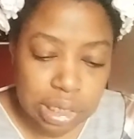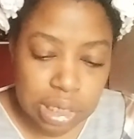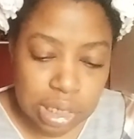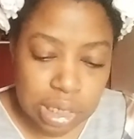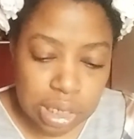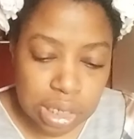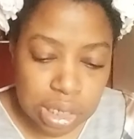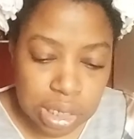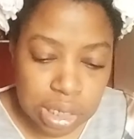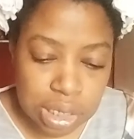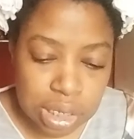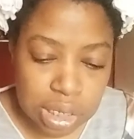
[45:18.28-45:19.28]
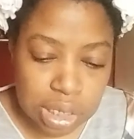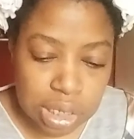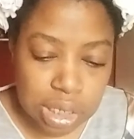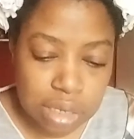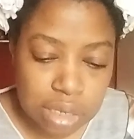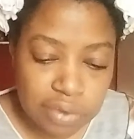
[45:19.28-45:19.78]

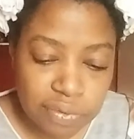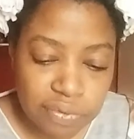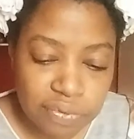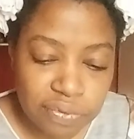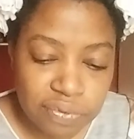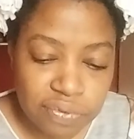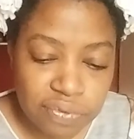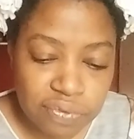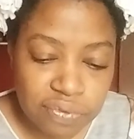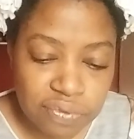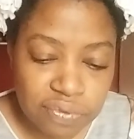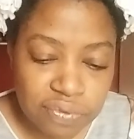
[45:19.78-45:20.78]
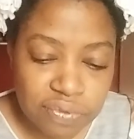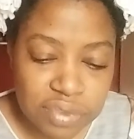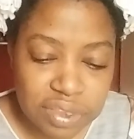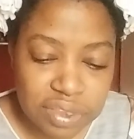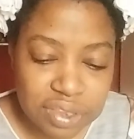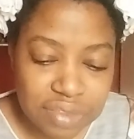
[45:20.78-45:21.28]

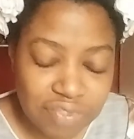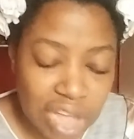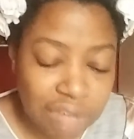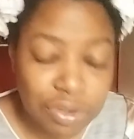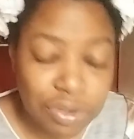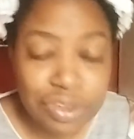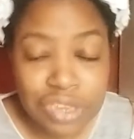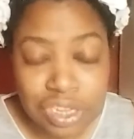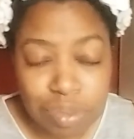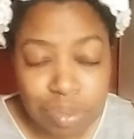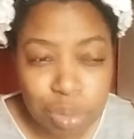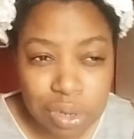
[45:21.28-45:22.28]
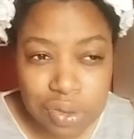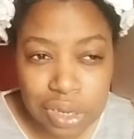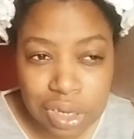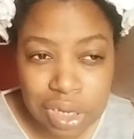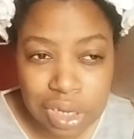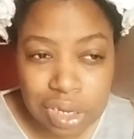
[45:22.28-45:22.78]
5 or 6 books
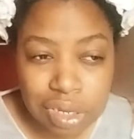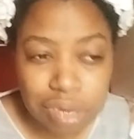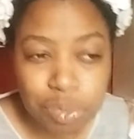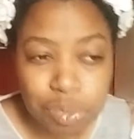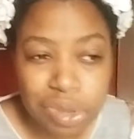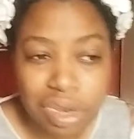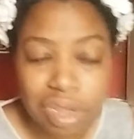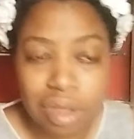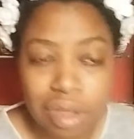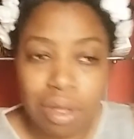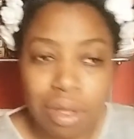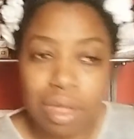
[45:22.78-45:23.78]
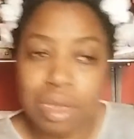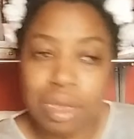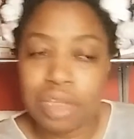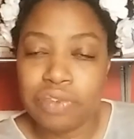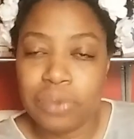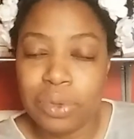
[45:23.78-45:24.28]
in it, depending on
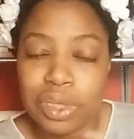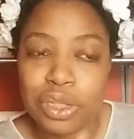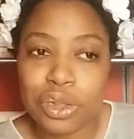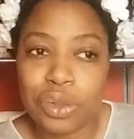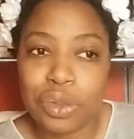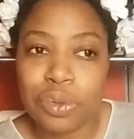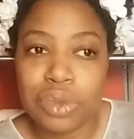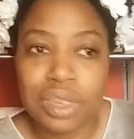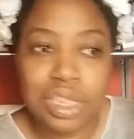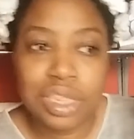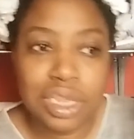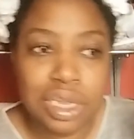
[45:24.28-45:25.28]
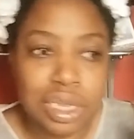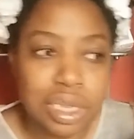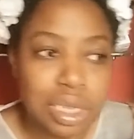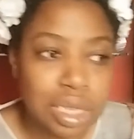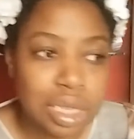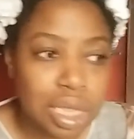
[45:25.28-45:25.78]
if you include the